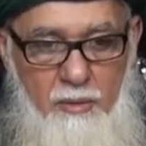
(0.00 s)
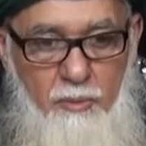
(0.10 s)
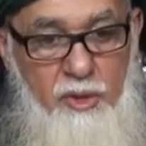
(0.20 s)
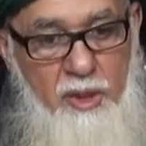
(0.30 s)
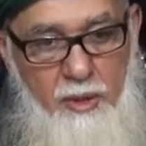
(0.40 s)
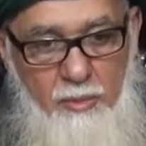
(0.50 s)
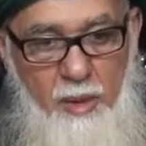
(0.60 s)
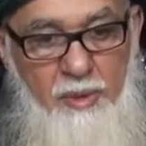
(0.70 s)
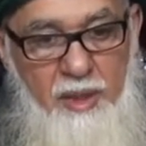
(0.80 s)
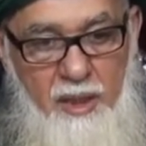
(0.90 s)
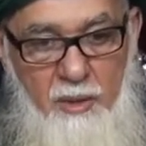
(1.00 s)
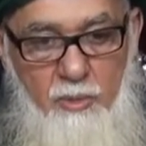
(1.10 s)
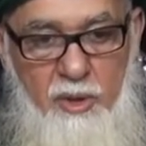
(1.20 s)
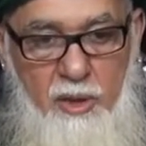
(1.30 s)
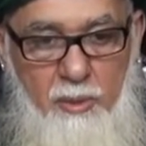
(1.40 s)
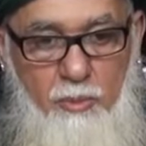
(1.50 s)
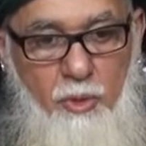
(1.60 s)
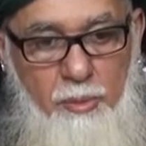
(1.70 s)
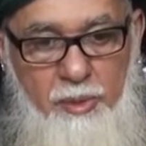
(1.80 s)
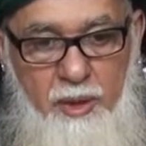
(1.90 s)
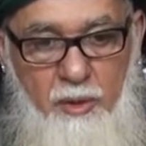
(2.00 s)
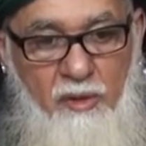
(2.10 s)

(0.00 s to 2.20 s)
Muslim, American Muslim, mu'min,